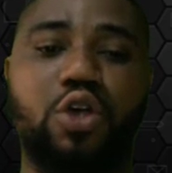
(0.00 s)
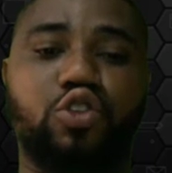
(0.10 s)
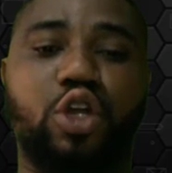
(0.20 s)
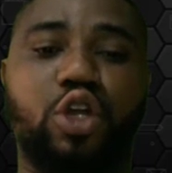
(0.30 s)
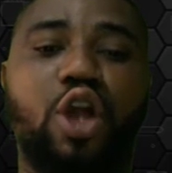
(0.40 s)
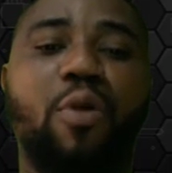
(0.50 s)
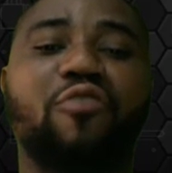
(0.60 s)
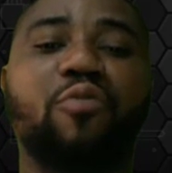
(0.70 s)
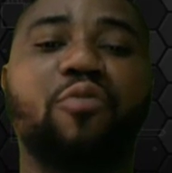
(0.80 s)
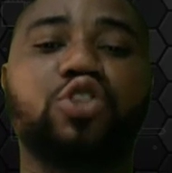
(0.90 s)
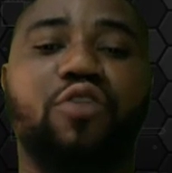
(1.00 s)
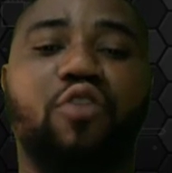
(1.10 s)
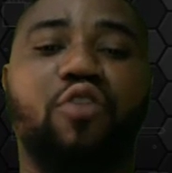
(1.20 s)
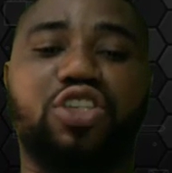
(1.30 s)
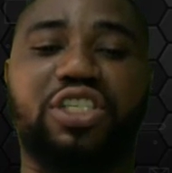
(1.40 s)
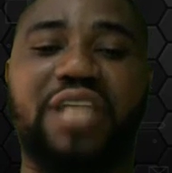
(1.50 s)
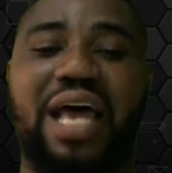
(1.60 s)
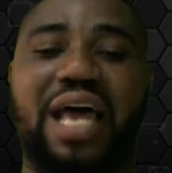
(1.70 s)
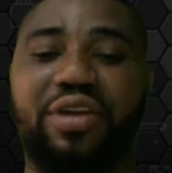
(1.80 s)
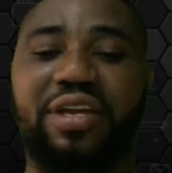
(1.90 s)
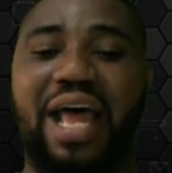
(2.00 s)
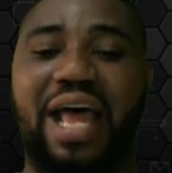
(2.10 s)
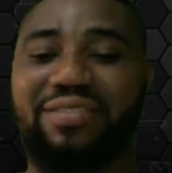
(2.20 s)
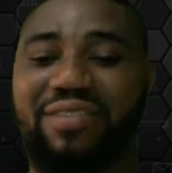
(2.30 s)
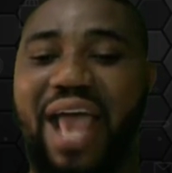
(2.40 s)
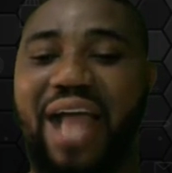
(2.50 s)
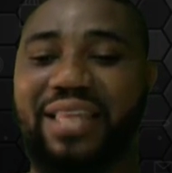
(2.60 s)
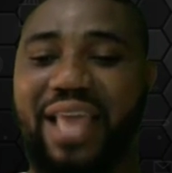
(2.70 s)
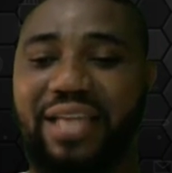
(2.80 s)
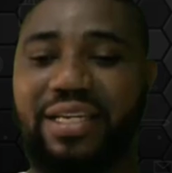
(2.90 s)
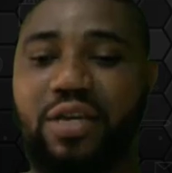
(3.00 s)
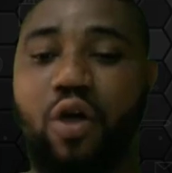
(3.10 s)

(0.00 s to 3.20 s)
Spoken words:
So the number of moles of oxygen that's reacted